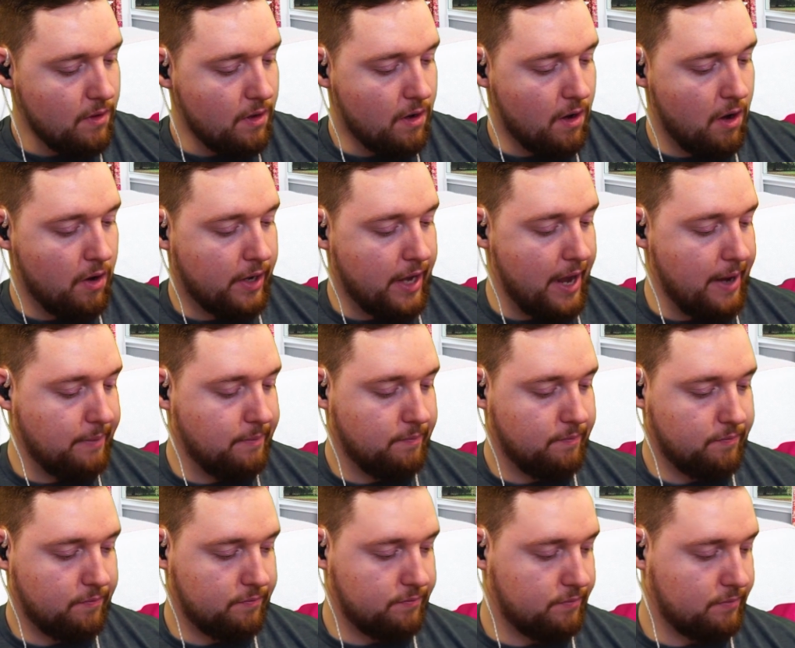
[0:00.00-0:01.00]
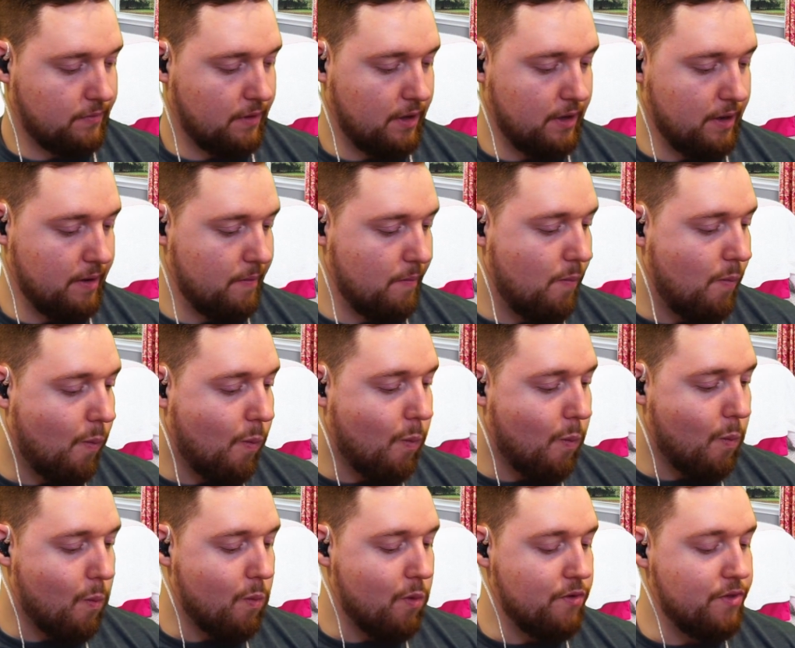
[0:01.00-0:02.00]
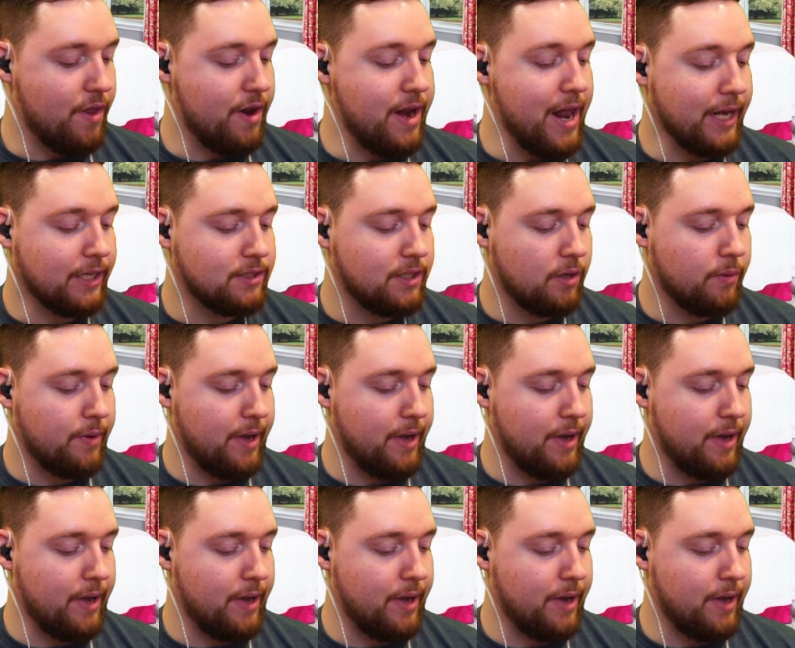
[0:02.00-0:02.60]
Okay. The next thing we